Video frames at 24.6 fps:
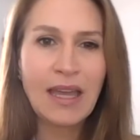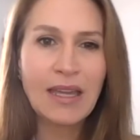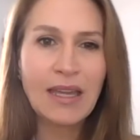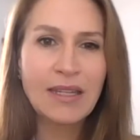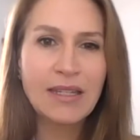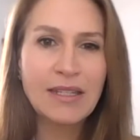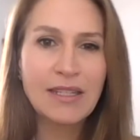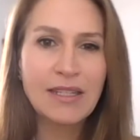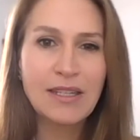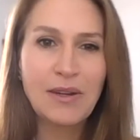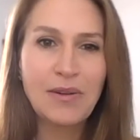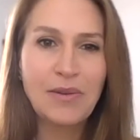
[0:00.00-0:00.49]

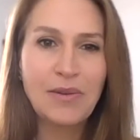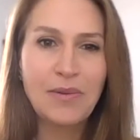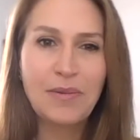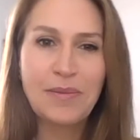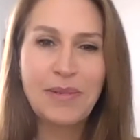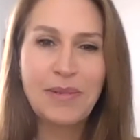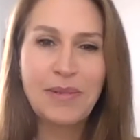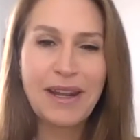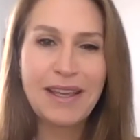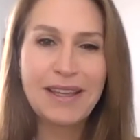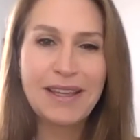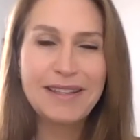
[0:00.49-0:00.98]
you know,
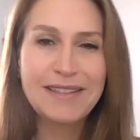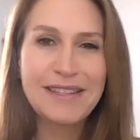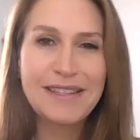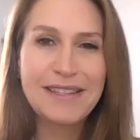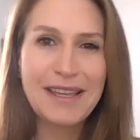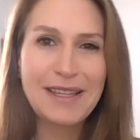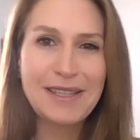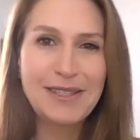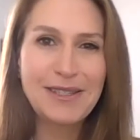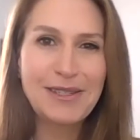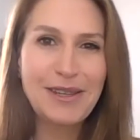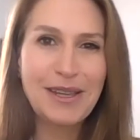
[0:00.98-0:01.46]
but I can
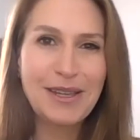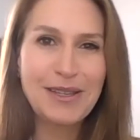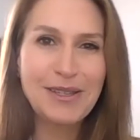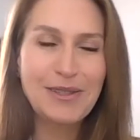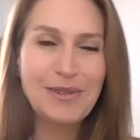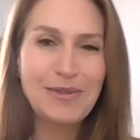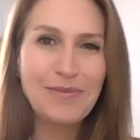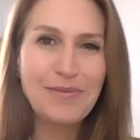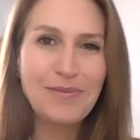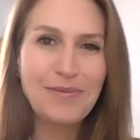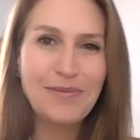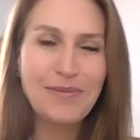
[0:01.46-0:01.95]
say, as
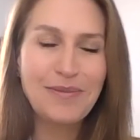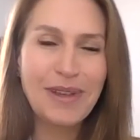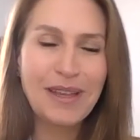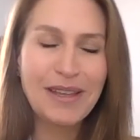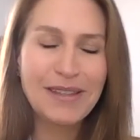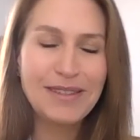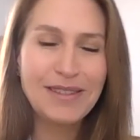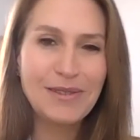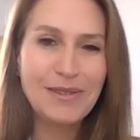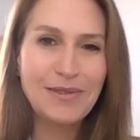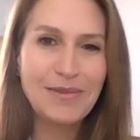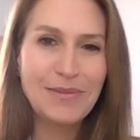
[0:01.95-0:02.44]
you
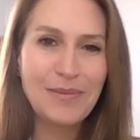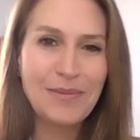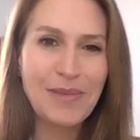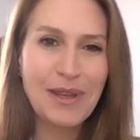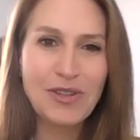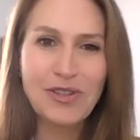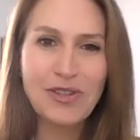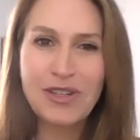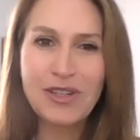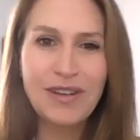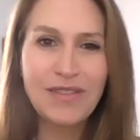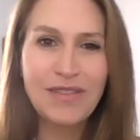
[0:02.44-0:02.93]

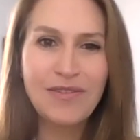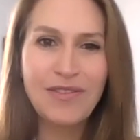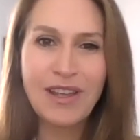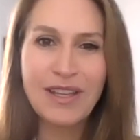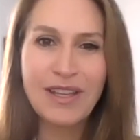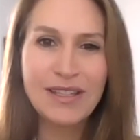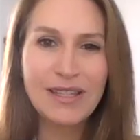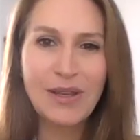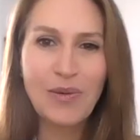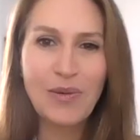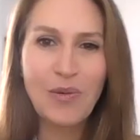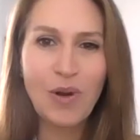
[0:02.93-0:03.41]
mentioned,
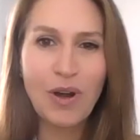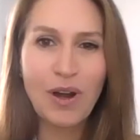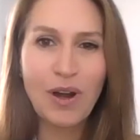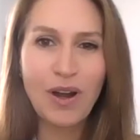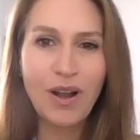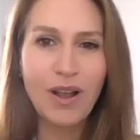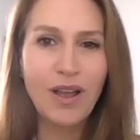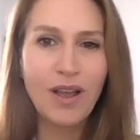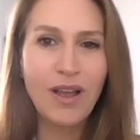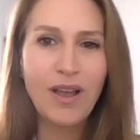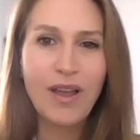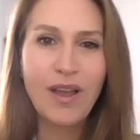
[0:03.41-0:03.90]
advancing work
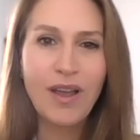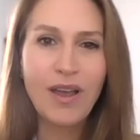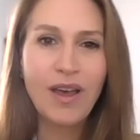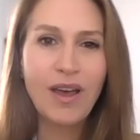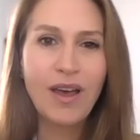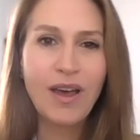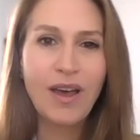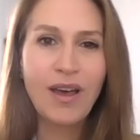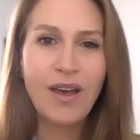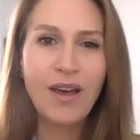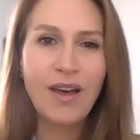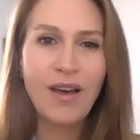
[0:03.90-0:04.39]

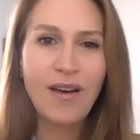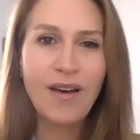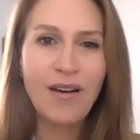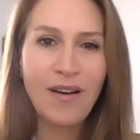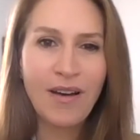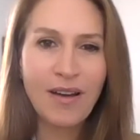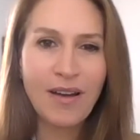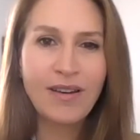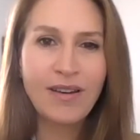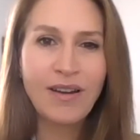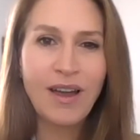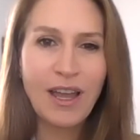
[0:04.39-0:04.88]

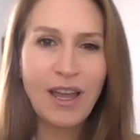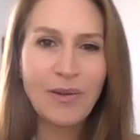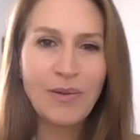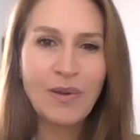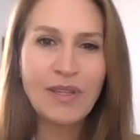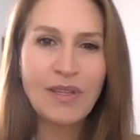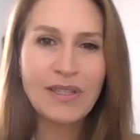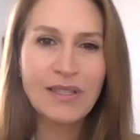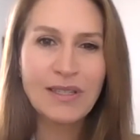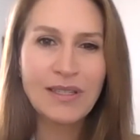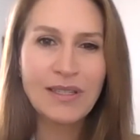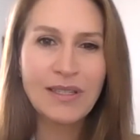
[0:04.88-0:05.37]
on
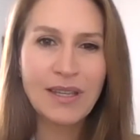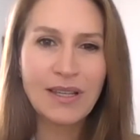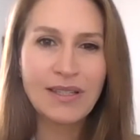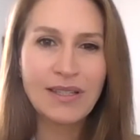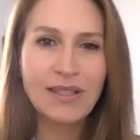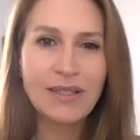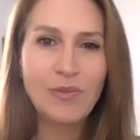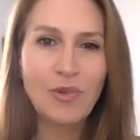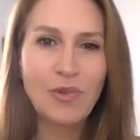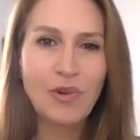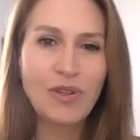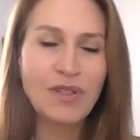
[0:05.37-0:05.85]
Highway
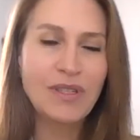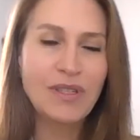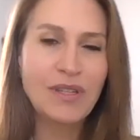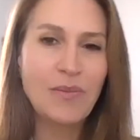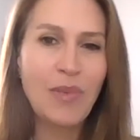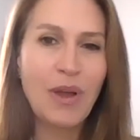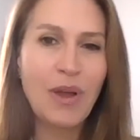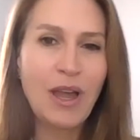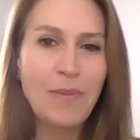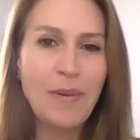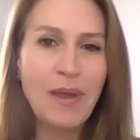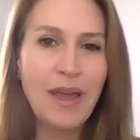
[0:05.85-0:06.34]
6 Morriston
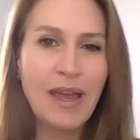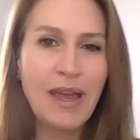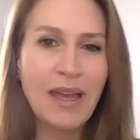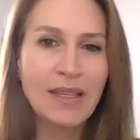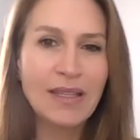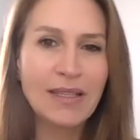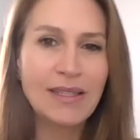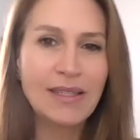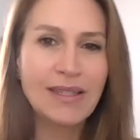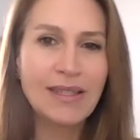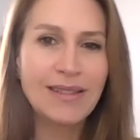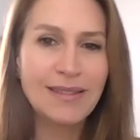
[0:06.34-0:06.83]

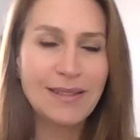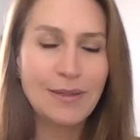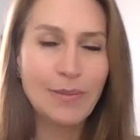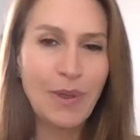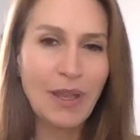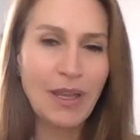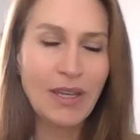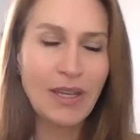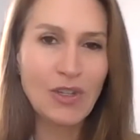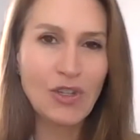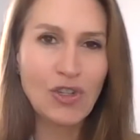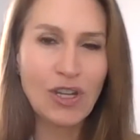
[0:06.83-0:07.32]
bypass
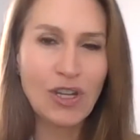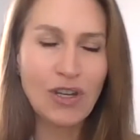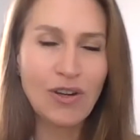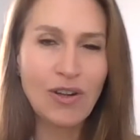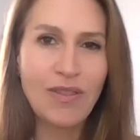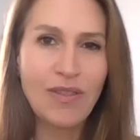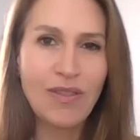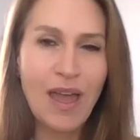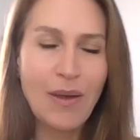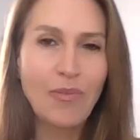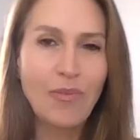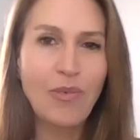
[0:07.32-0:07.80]
expansion
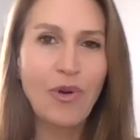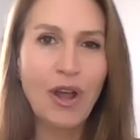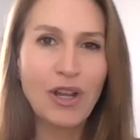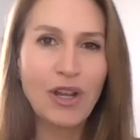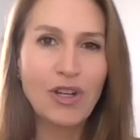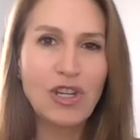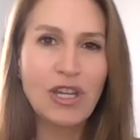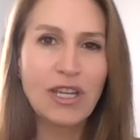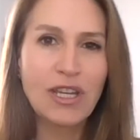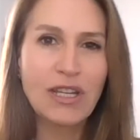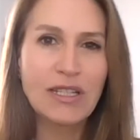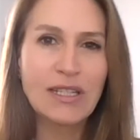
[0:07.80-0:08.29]
on that
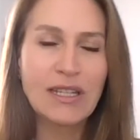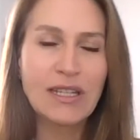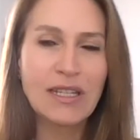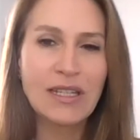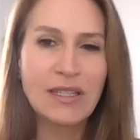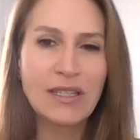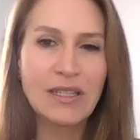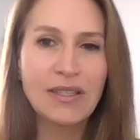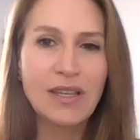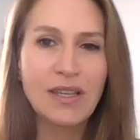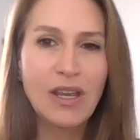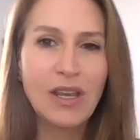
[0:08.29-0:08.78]
project
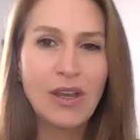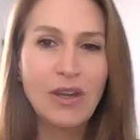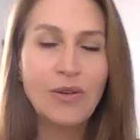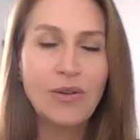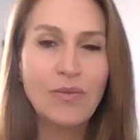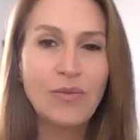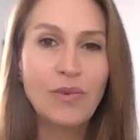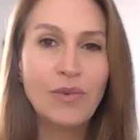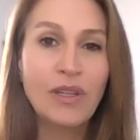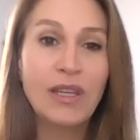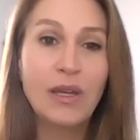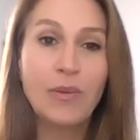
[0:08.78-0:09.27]
is
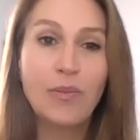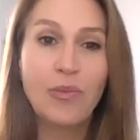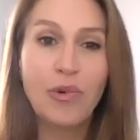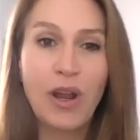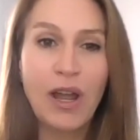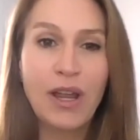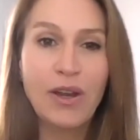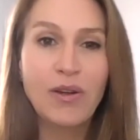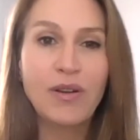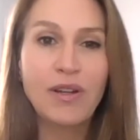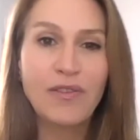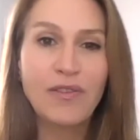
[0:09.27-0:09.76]
really a
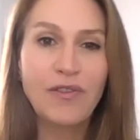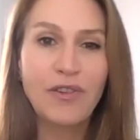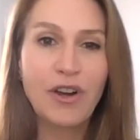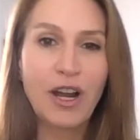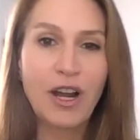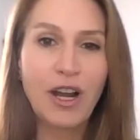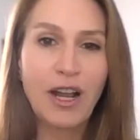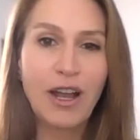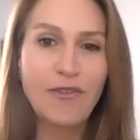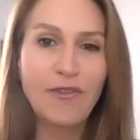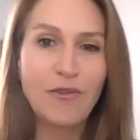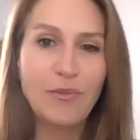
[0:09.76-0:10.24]
priority for
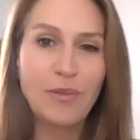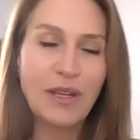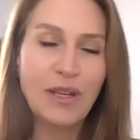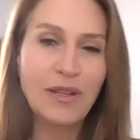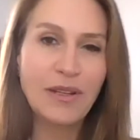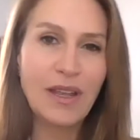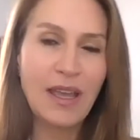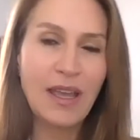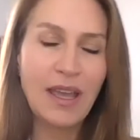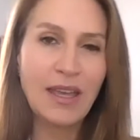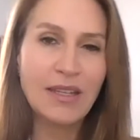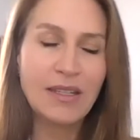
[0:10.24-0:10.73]
our government,
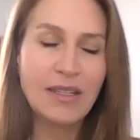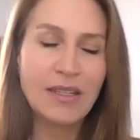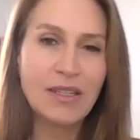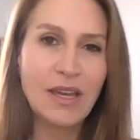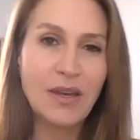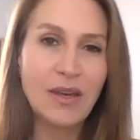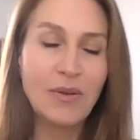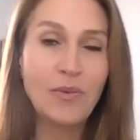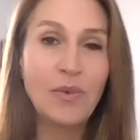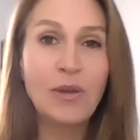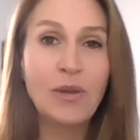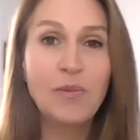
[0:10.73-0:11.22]
and
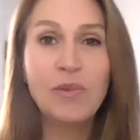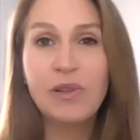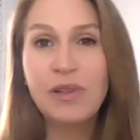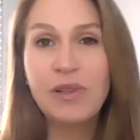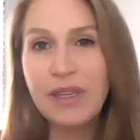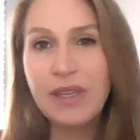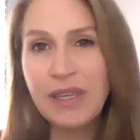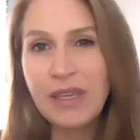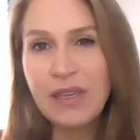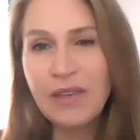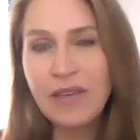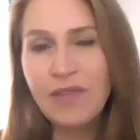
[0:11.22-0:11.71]
we
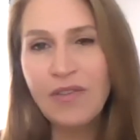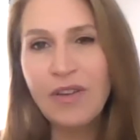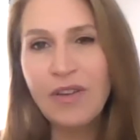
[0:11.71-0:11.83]
believe